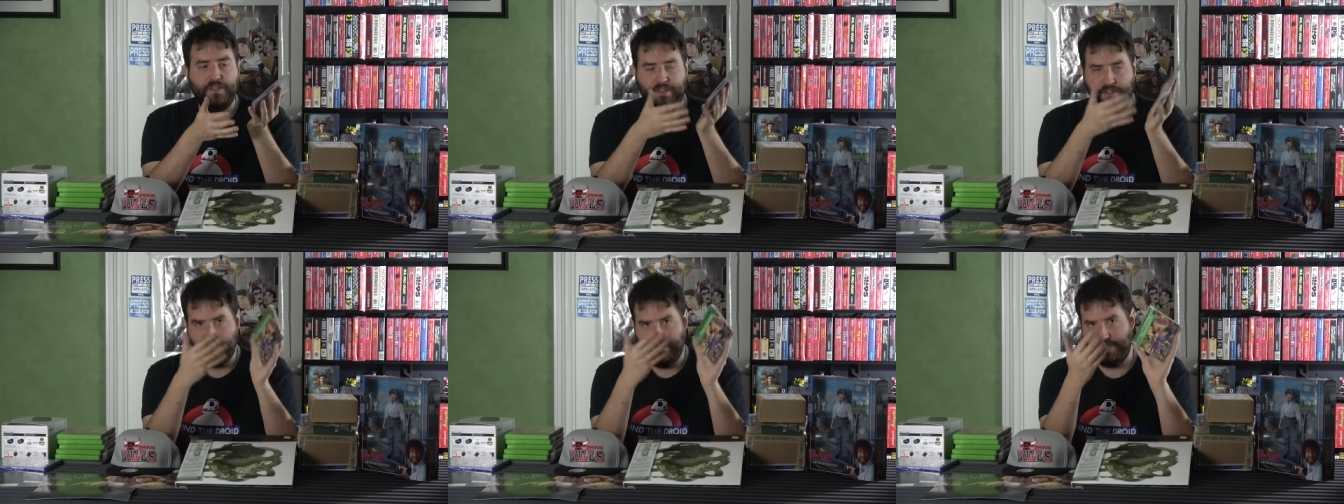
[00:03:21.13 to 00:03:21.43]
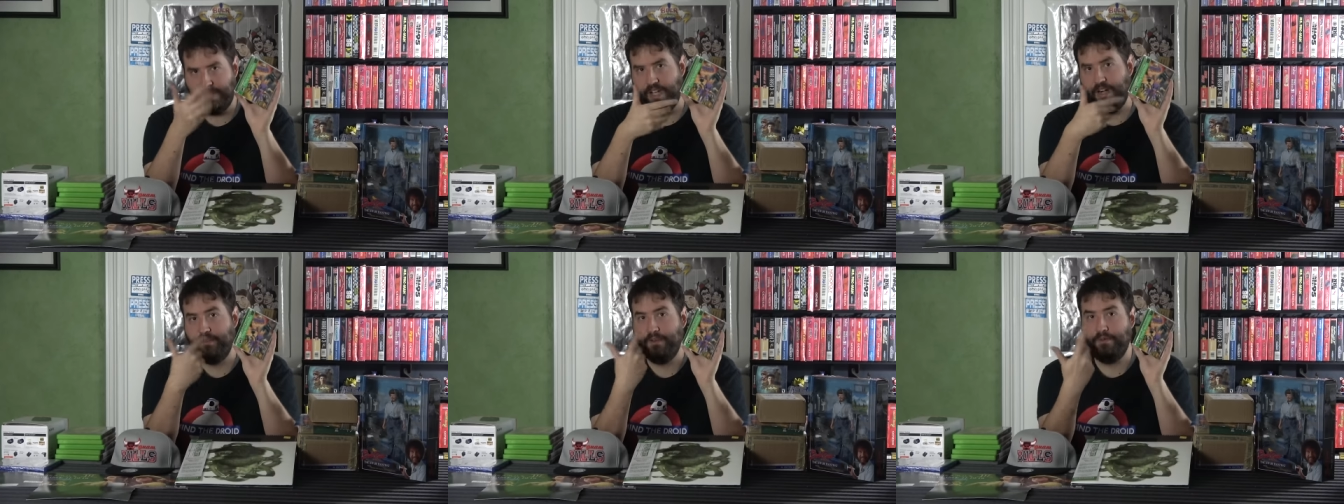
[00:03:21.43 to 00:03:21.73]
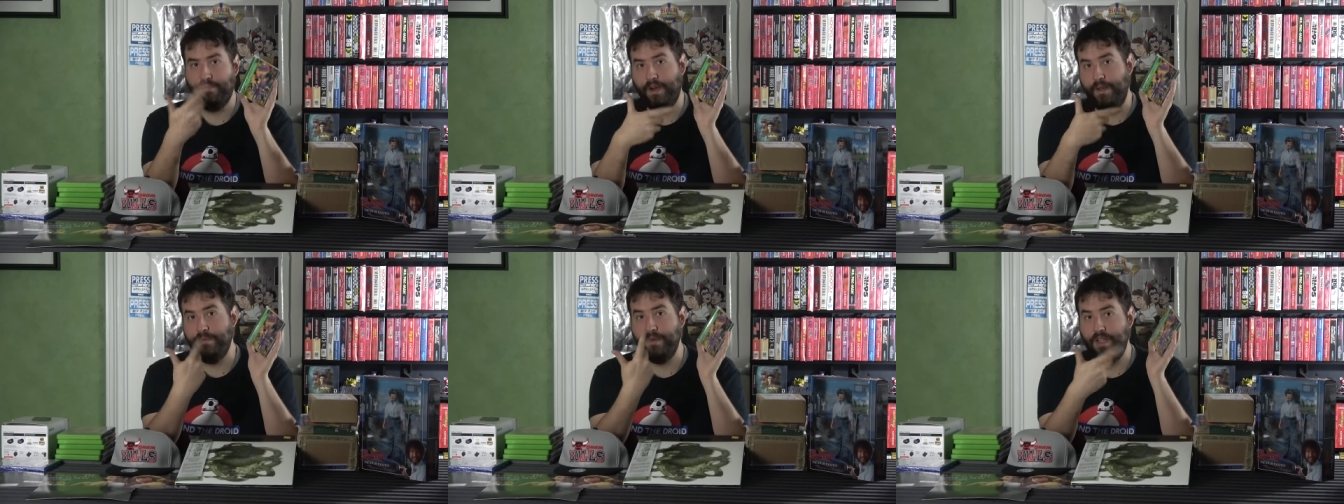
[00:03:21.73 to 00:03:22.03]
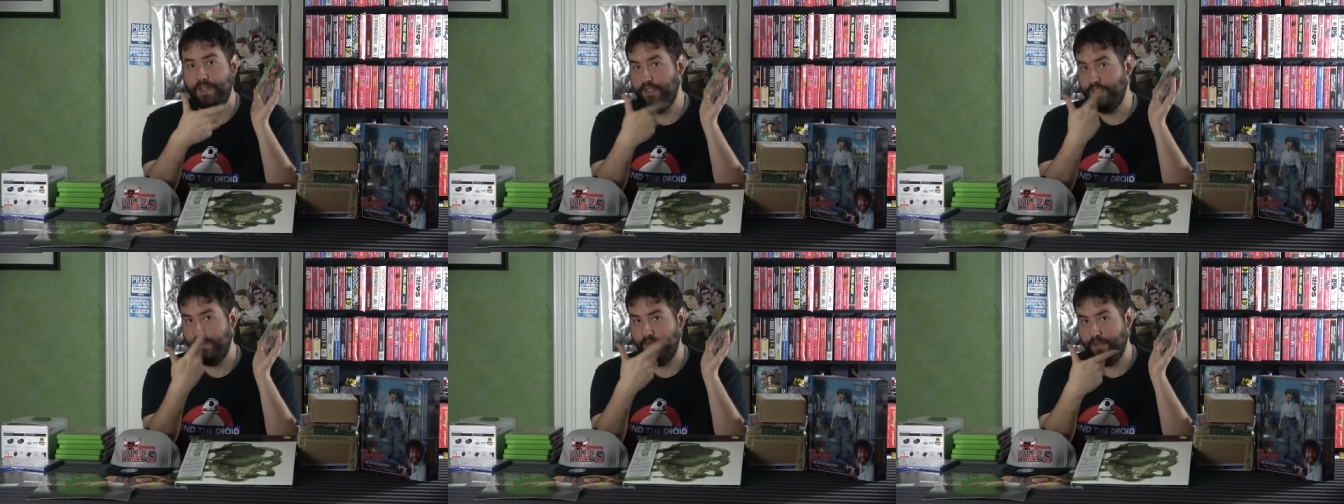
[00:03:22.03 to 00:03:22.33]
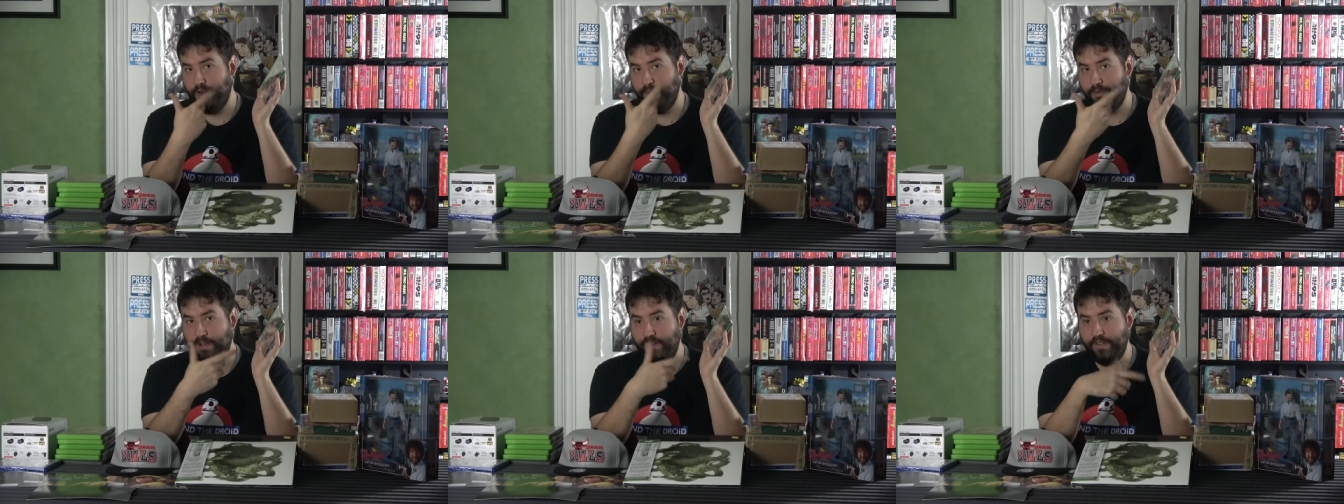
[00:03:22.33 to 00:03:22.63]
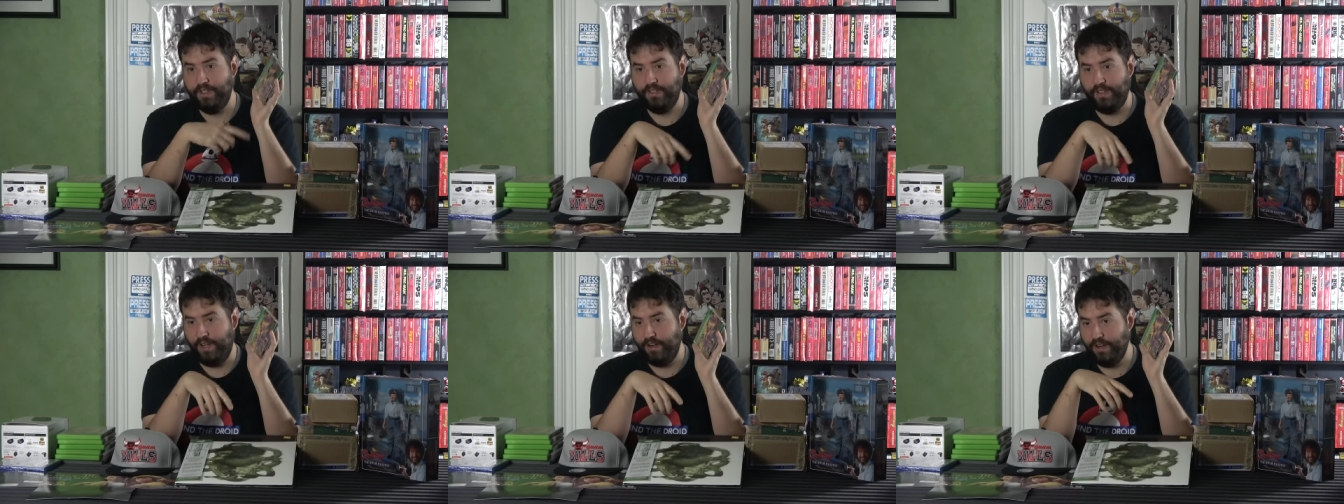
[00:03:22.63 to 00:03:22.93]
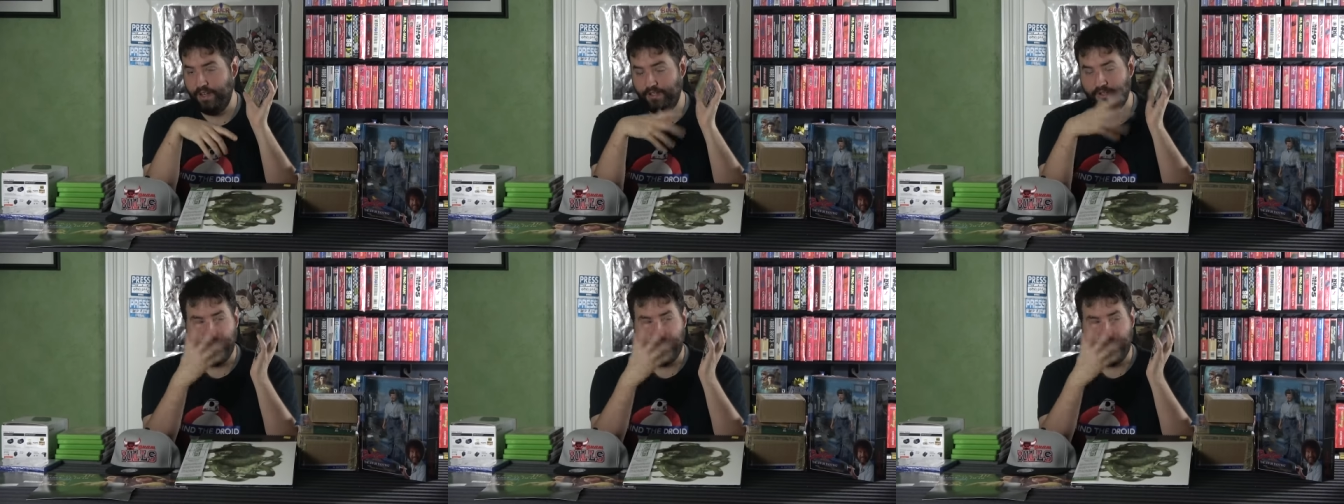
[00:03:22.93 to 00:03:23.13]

So this is kind of a remnant of their previous era.